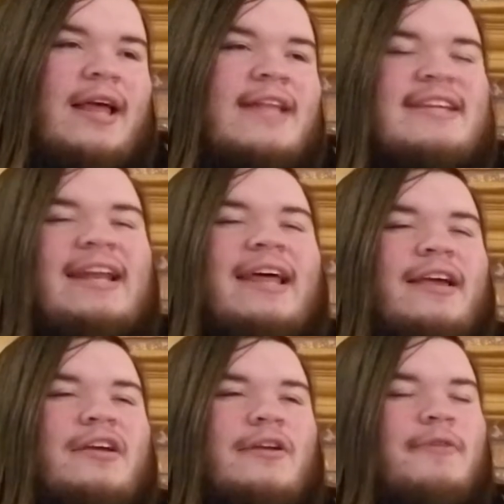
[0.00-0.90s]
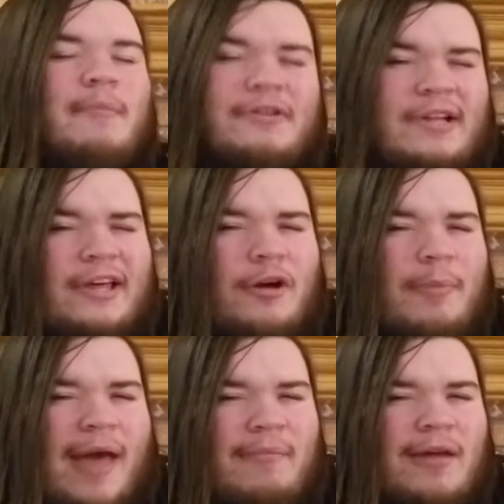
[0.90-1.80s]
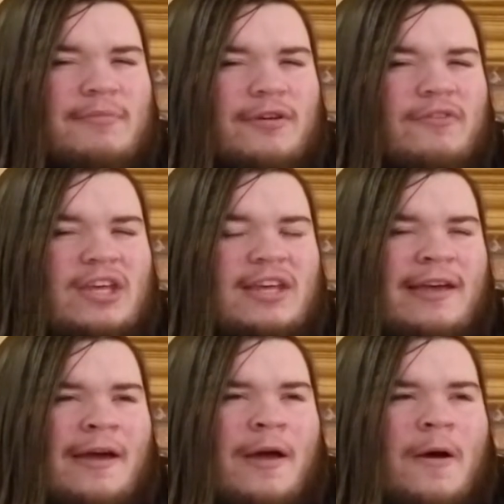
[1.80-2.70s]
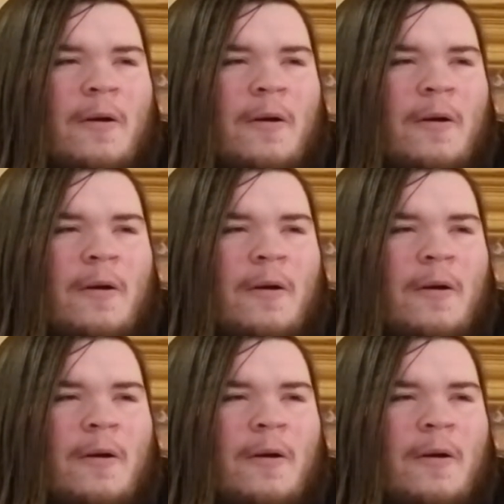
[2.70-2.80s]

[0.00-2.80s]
It's kind of like, remember in the Lego Batman movie